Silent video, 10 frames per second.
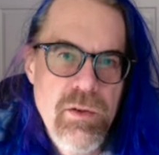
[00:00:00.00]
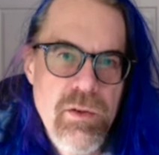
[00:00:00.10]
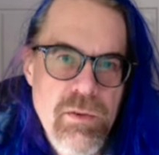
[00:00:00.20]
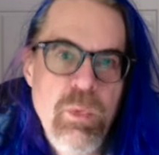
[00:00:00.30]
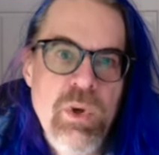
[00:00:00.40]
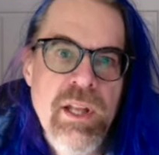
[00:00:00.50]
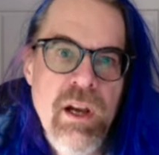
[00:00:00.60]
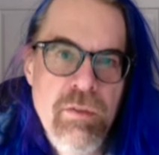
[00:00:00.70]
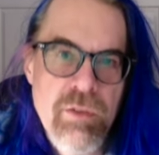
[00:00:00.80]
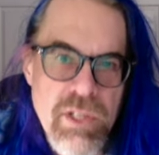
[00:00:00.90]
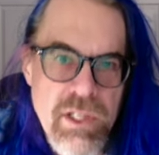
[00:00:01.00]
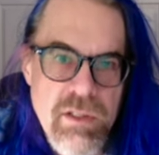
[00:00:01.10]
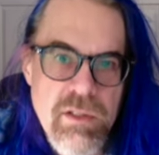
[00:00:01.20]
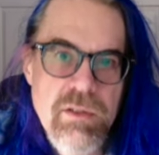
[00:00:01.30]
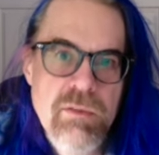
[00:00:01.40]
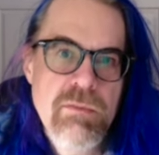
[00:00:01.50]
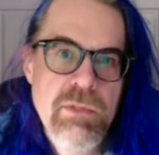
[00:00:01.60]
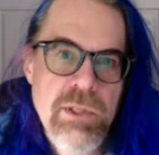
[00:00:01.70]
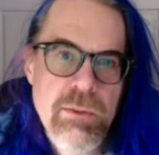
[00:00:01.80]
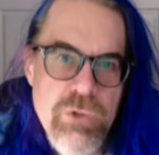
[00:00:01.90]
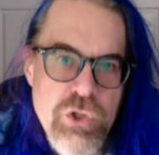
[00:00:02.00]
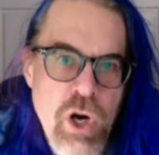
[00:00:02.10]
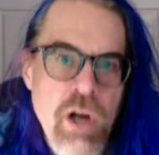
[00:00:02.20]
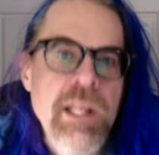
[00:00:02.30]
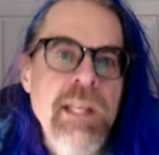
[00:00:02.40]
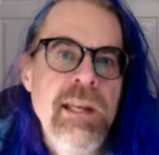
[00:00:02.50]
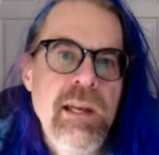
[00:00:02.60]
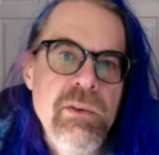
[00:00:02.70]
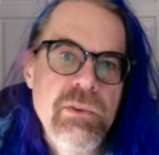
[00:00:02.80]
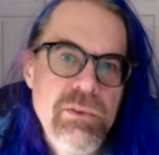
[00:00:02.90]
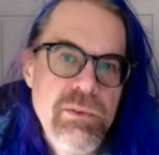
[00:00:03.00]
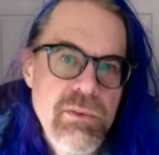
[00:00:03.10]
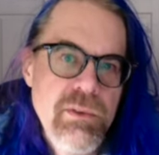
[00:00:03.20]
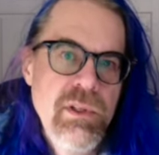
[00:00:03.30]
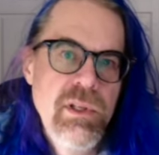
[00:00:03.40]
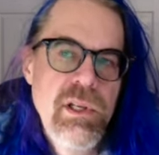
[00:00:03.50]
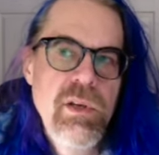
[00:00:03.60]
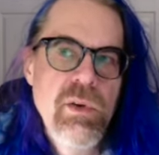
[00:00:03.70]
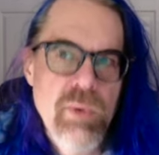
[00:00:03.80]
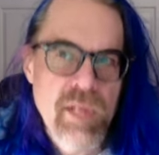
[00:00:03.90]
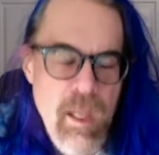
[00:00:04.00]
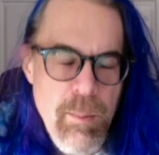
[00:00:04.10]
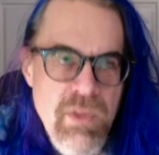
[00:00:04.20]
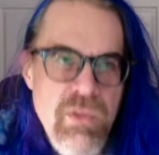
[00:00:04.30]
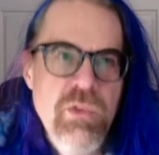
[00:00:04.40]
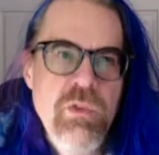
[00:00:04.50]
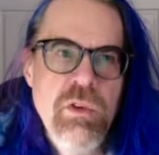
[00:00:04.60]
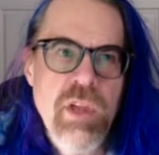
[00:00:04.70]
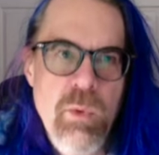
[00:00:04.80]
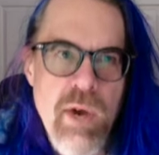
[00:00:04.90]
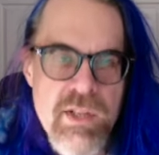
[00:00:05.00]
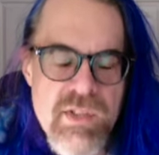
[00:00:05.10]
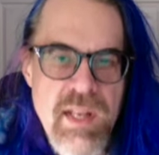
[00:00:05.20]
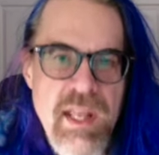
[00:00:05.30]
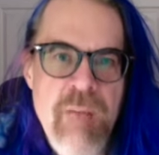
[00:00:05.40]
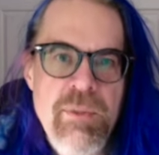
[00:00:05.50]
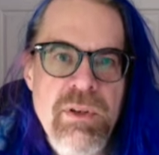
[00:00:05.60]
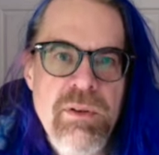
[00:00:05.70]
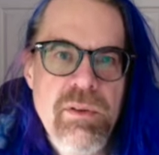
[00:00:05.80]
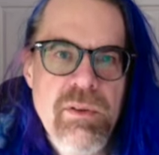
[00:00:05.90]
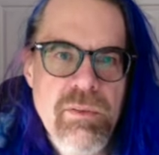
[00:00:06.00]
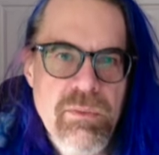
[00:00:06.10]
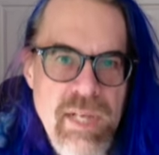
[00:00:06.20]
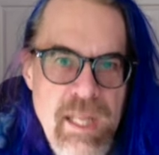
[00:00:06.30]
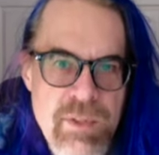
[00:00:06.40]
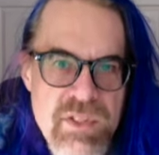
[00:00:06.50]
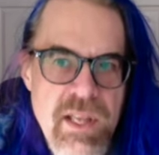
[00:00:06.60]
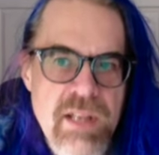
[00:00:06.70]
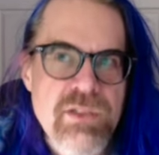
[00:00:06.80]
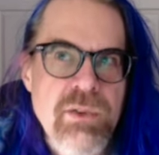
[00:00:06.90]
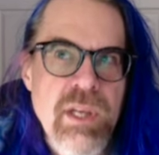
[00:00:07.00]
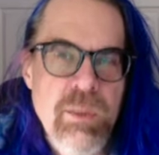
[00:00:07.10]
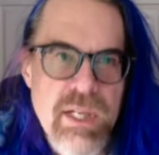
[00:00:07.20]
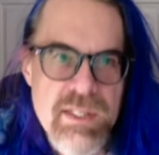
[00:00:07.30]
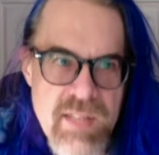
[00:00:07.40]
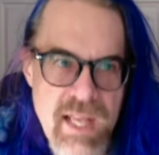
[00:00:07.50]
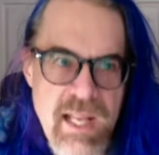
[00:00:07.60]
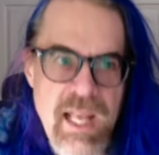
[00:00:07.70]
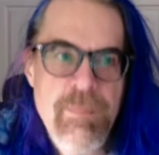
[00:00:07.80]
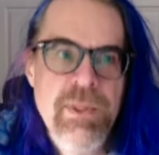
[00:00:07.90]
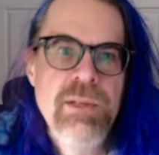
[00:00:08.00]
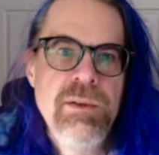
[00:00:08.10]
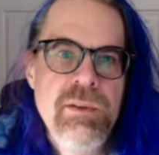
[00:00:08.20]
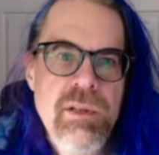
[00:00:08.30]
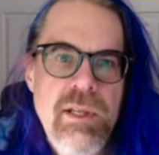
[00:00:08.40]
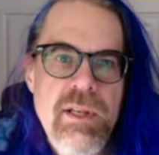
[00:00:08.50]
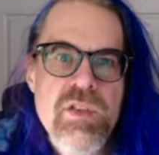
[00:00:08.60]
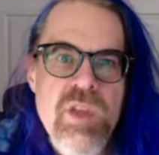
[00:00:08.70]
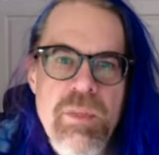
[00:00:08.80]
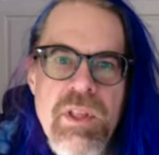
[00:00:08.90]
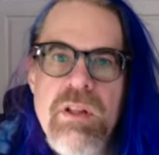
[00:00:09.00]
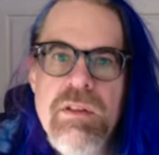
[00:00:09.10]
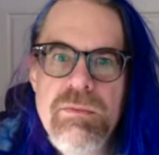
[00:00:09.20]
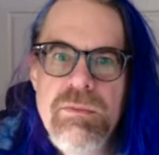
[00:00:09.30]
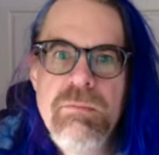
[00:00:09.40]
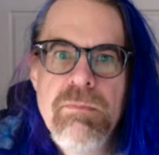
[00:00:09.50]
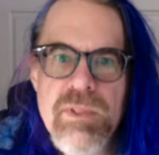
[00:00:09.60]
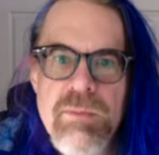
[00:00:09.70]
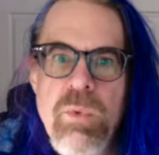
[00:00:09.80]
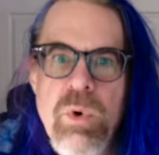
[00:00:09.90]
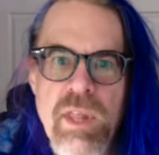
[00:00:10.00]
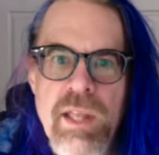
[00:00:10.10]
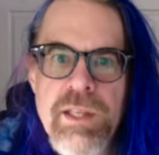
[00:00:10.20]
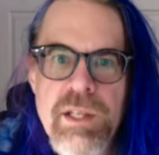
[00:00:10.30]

more carefully, charting it out. What happens? Okay, why does that happen? What happens next? Okay, why does that happen? Something more like